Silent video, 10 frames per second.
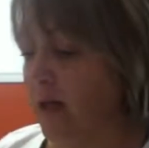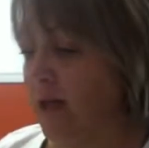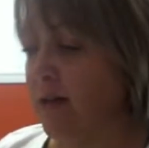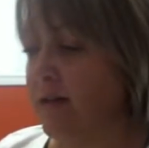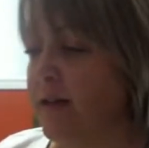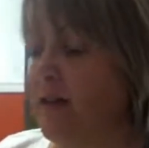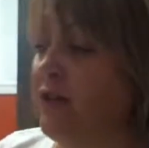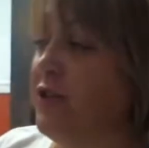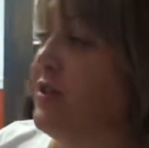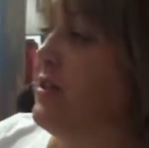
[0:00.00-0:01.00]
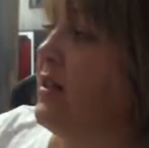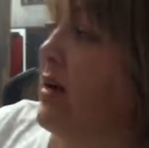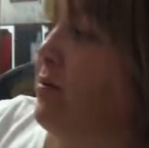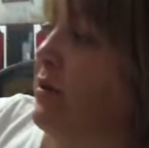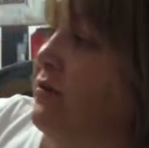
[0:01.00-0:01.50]
And then there's just a
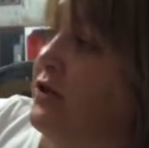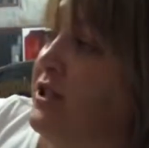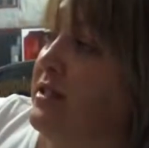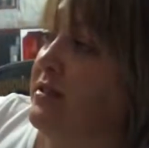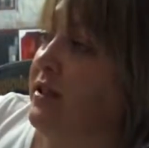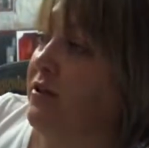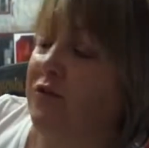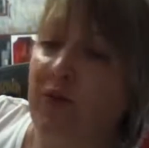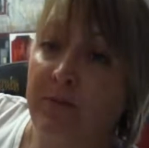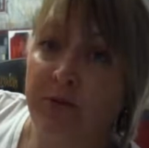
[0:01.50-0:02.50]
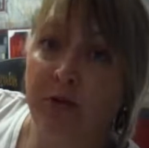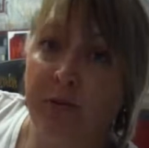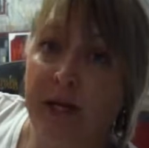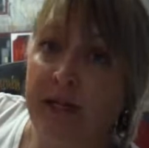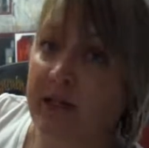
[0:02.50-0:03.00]
couple of sheets here from
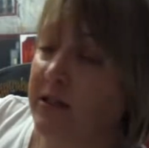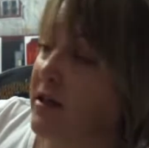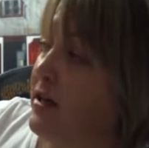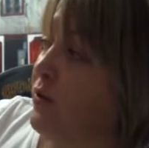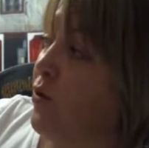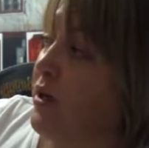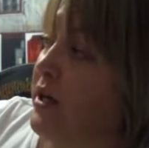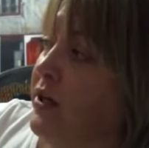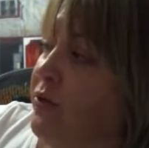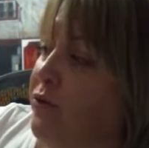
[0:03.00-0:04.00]
Trupanion kind of walking you